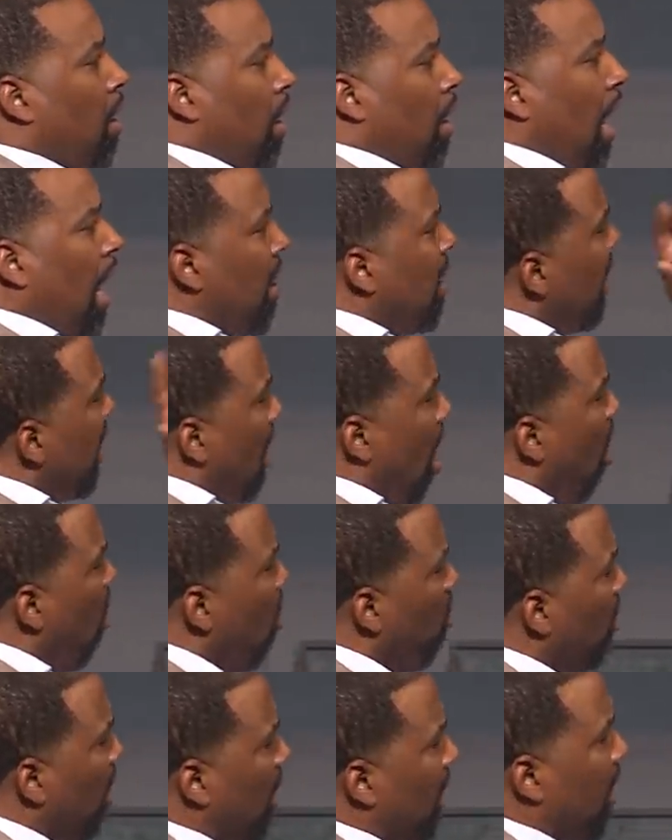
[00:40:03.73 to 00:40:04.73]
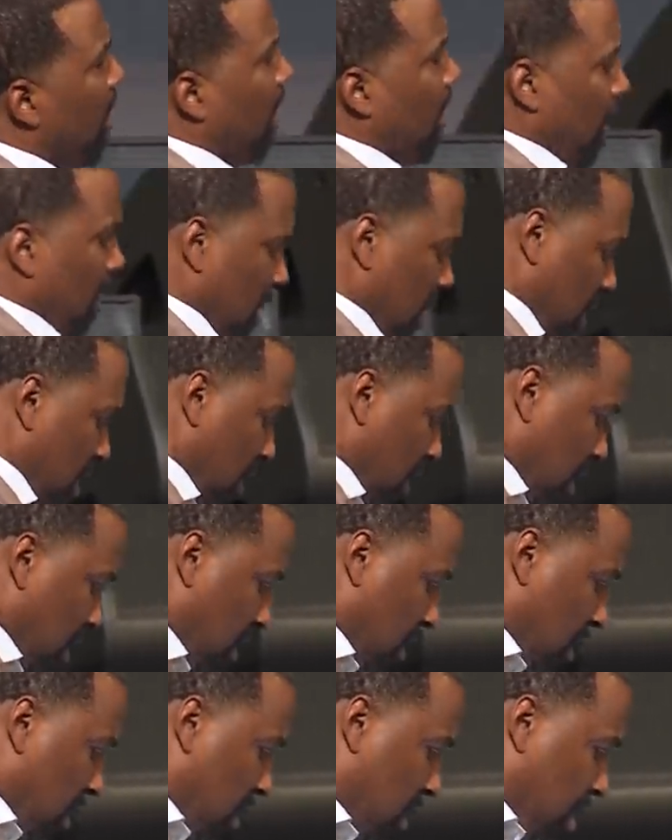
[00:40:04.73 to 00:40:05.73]
and thee only
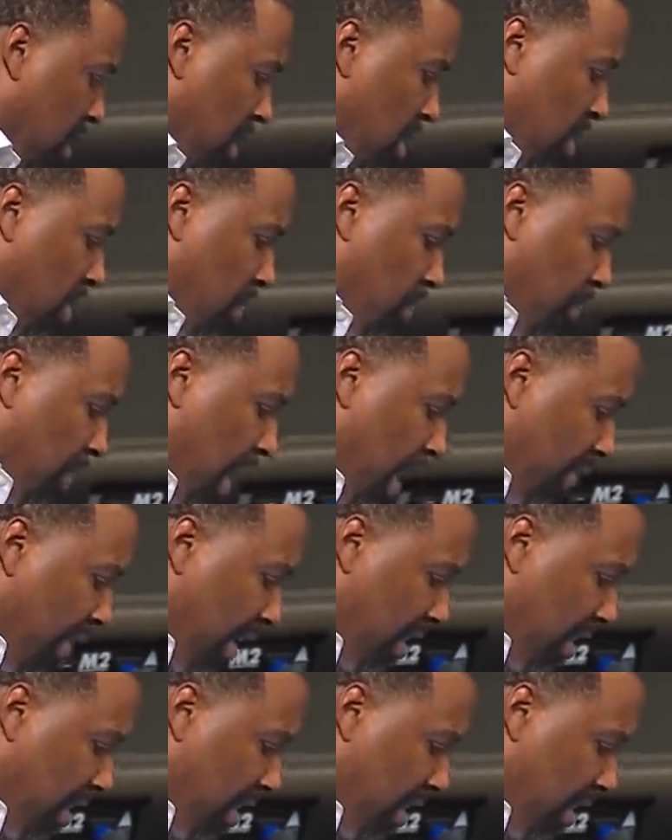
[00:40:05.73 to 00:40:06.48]
have I